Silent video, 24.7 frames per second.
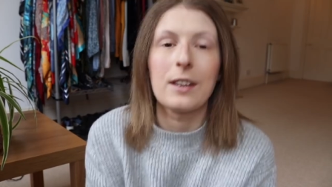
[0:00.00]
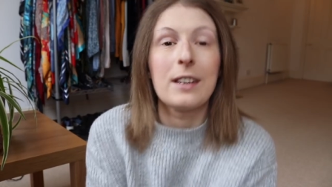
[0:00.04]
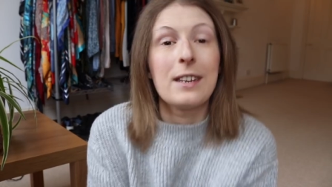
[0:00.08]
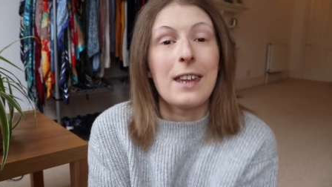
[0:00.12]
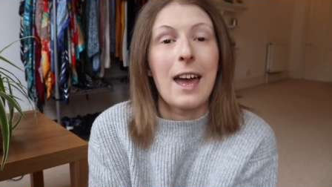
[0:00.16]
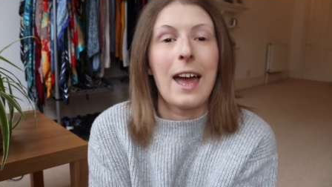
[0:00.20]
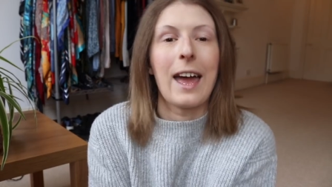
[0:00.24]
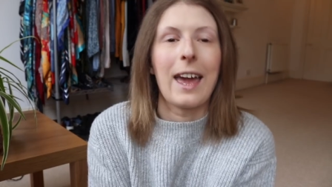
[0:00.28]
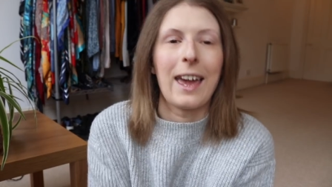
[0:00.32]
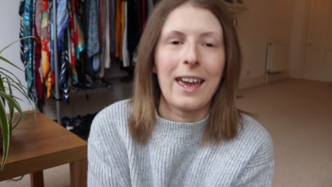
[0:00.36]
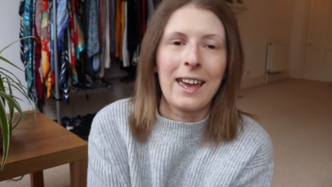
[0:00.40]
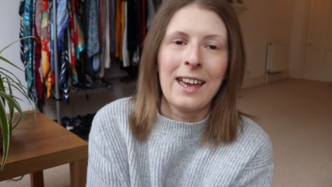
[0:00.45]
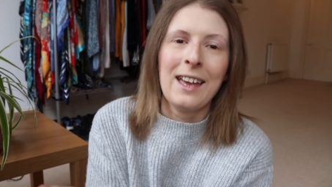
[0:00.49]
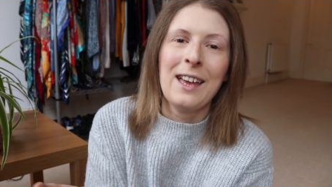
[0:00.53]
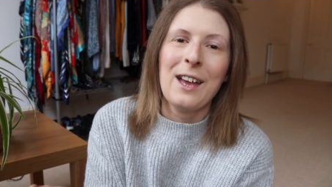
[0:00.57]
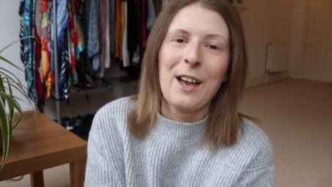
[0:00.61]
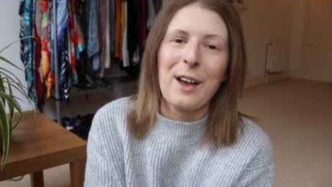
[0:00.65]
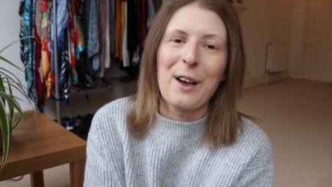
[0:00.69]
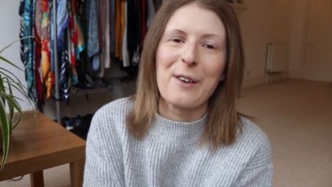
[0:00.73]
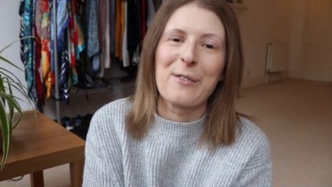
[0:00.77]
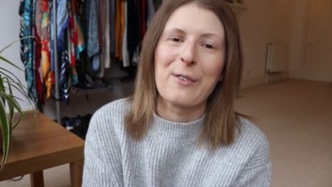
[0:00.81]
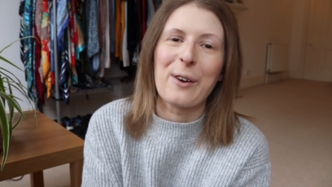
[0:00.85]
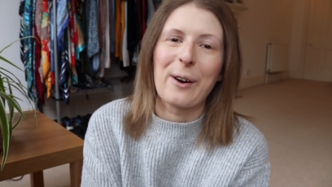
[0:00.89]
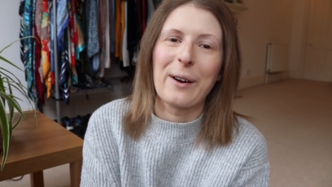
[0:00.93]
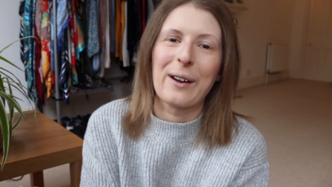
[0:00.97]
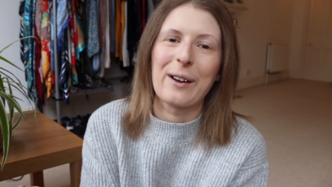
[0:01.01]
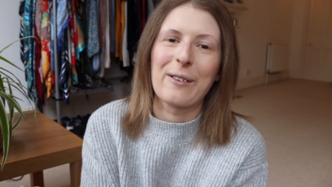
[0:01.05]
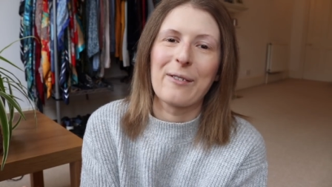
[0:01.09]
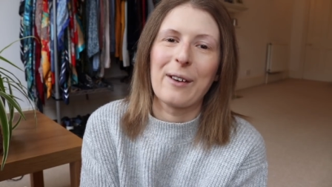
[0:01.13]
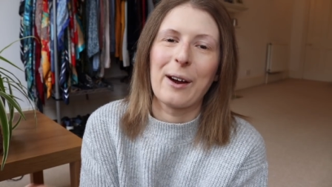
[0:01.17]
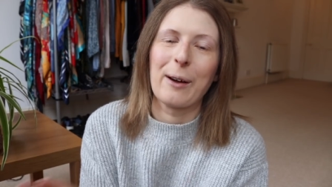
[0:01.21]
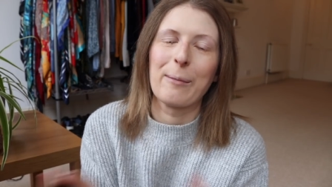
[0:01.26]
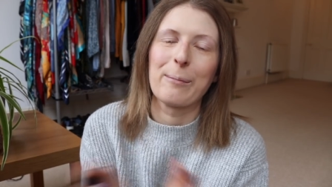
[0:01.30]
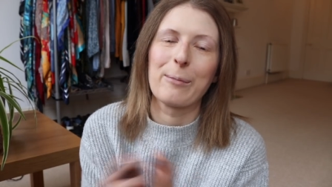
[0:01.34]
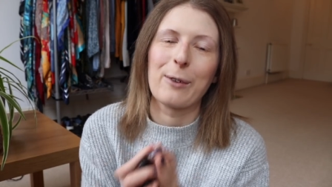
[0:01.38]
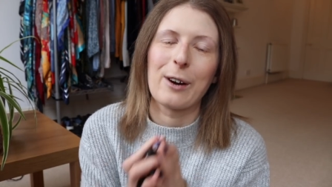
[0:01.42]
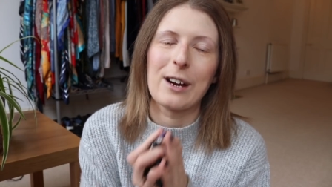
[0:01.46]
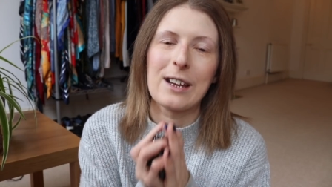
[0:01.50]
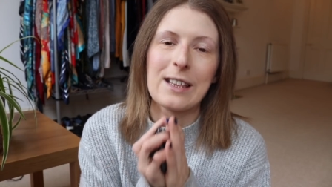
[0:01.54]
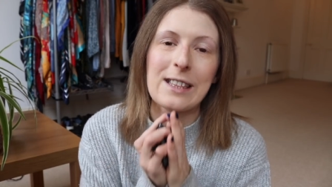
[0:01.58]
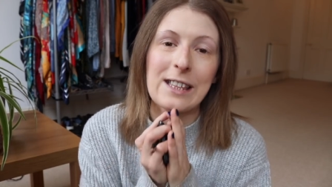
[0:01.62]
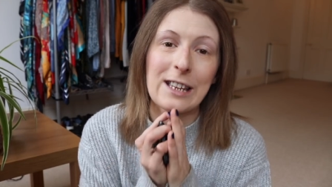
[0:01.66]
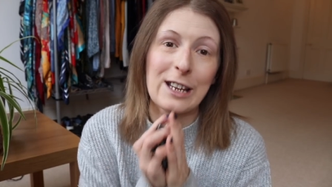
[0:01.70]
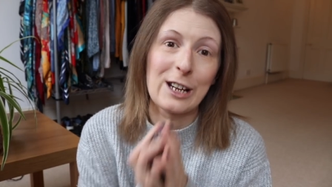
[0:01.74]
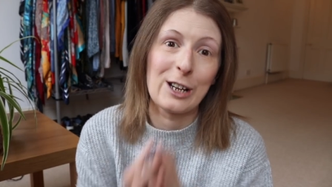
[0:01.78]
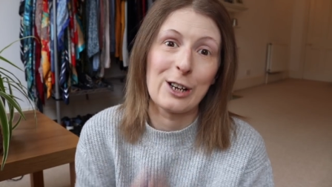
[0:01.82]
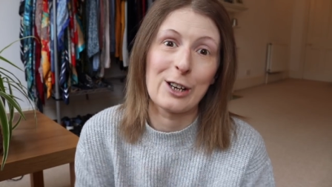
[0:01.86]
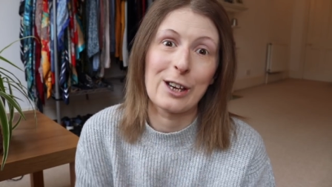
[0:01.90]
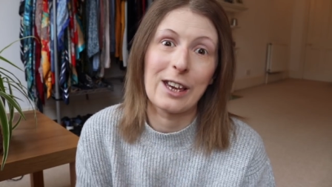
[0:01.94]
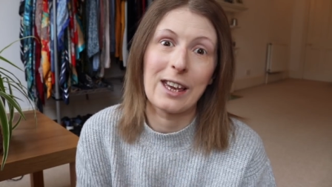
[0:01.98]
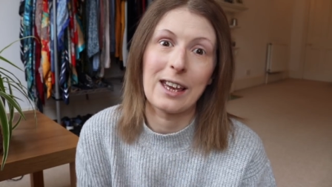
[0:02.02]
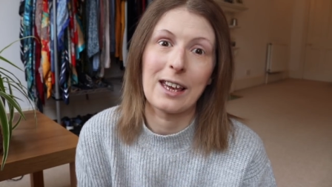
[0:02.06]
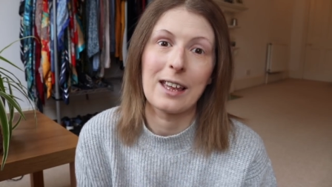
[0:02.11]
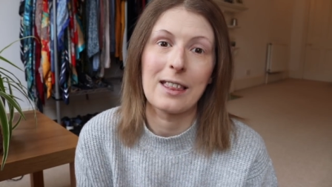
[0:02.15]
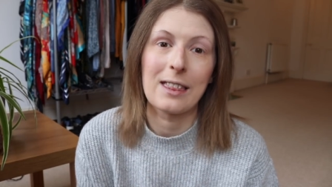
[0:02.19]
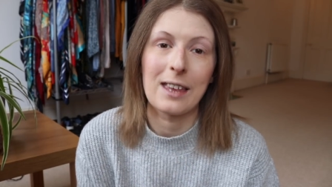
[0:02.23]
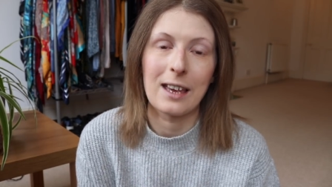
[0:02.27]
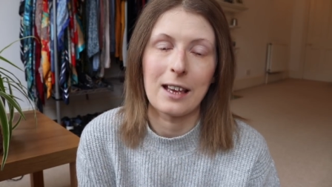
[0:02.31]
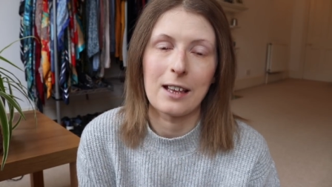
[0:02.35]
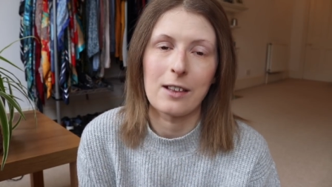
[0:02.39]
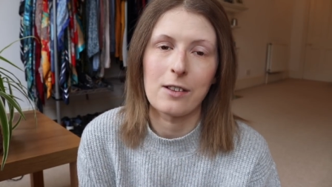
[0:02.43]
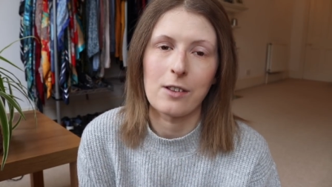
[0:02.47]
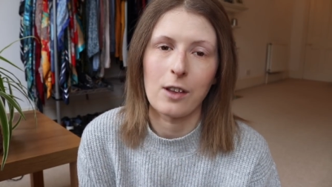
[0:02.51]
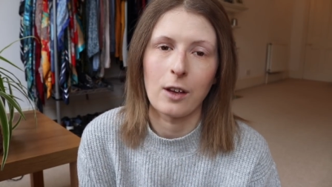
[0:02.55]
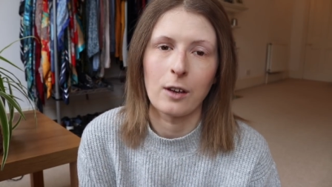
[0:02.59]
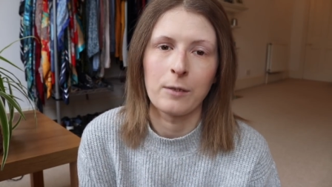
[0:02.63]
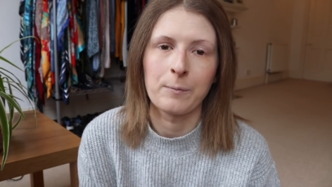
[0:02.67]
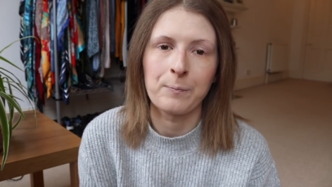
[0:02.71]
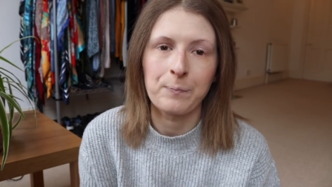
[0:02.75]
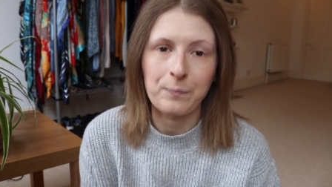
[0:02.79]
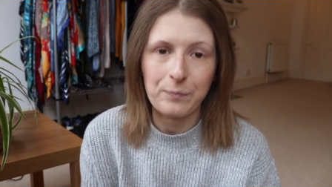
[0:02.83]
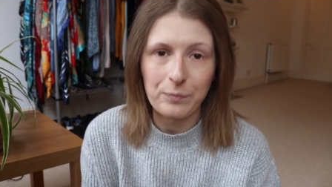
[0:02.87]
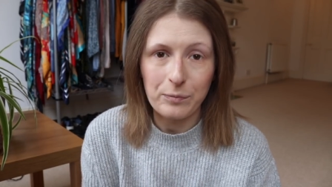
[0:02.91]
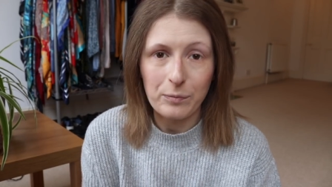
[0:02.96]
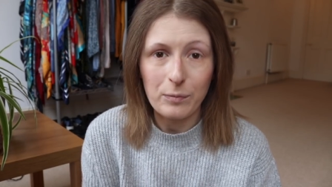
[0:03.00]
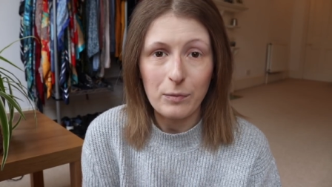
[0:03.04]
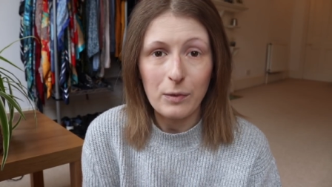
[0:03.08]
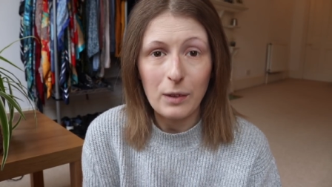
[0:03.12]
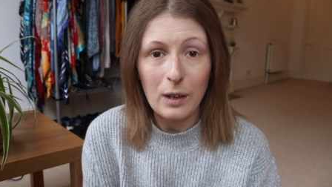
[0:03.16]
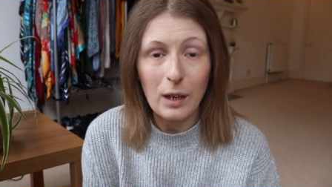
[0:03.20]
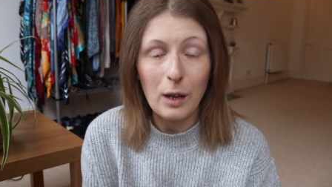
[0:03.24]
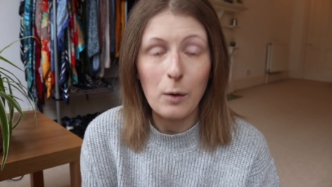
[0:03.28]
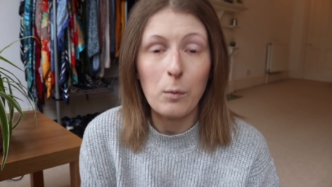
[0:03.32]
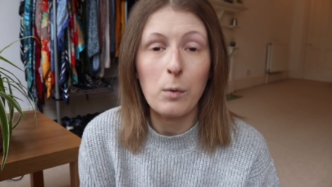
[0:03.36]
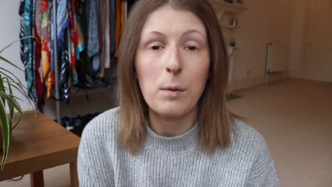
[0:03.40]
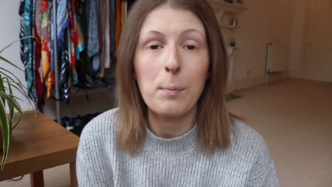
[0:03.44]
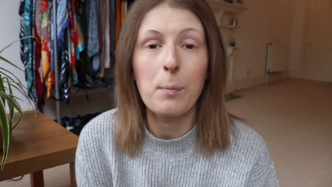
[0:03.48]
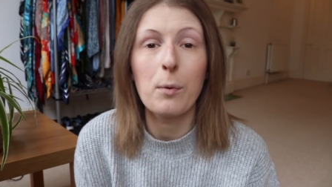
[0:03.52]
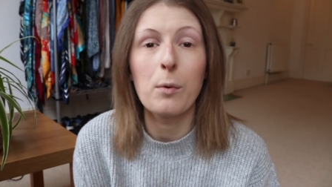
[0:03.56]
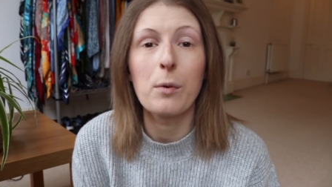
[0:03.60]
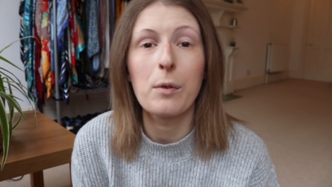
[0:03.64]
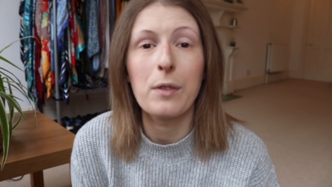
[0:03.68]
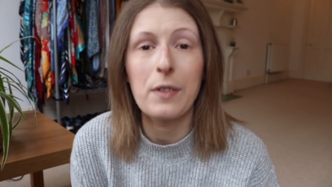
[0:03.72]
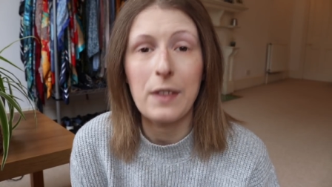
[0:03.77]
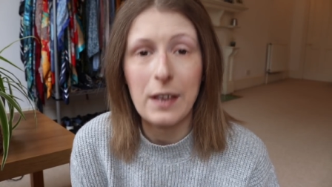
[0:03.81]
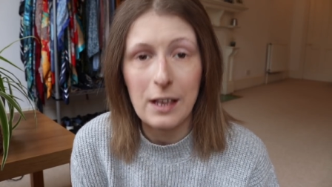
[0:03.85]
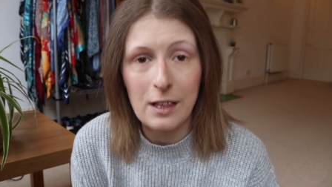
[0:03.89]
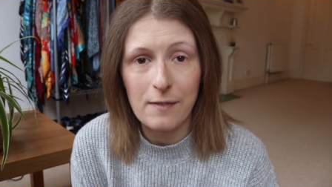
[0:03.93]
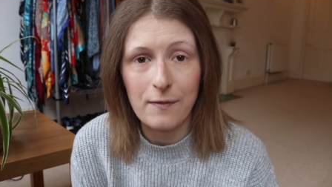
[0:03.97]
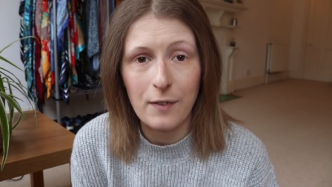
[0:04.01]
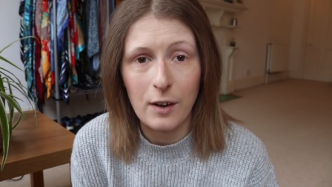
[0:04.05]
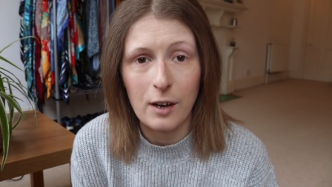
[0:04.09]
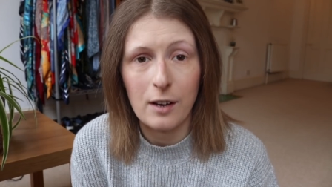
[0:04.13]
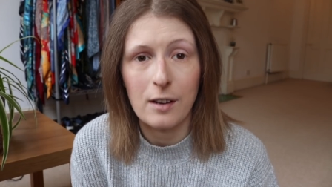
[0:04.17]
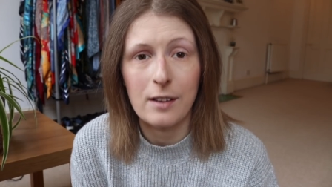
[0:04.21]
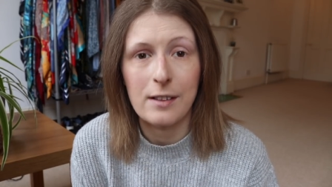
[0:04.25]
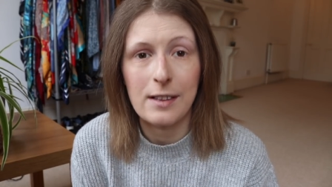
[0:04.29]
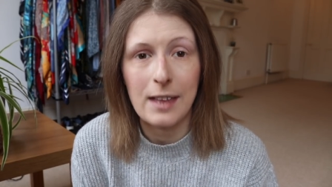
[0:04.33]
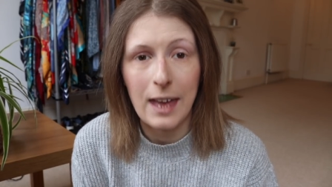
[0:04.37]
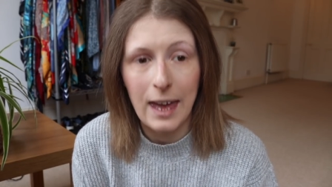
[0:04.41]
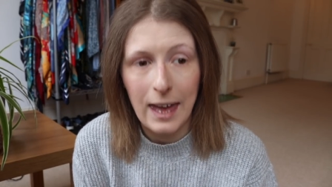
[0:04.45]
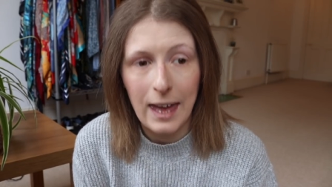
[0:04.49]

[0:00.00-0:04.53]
the day of going around Brighton and looking at things. So we bought this vase